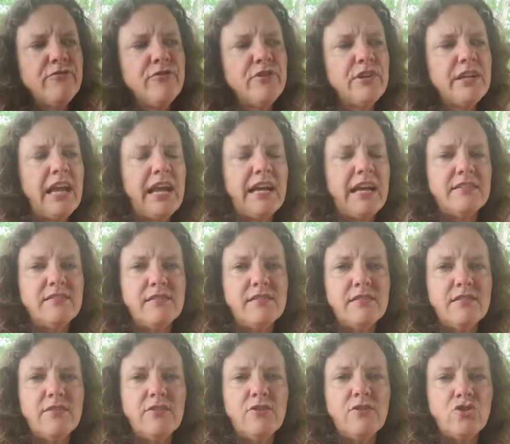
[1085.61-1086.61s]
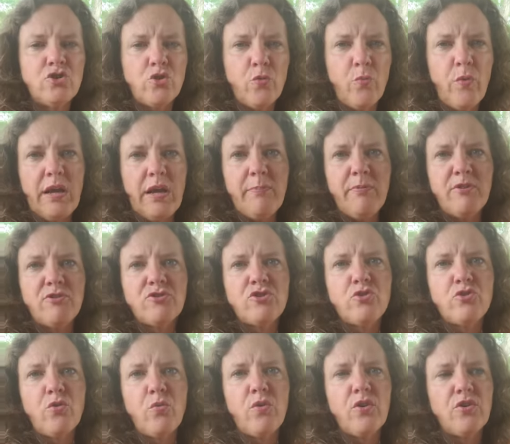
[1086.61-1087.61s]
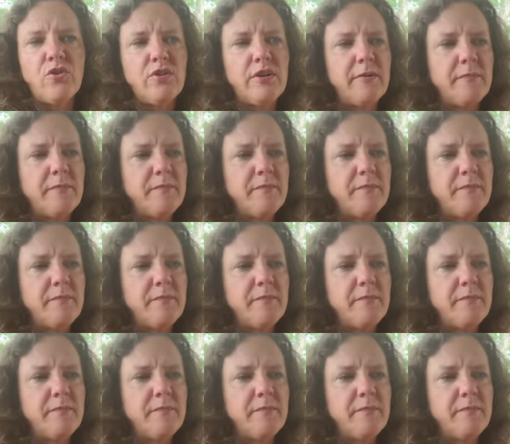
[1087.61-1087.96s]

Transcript: forget to wipe your sword."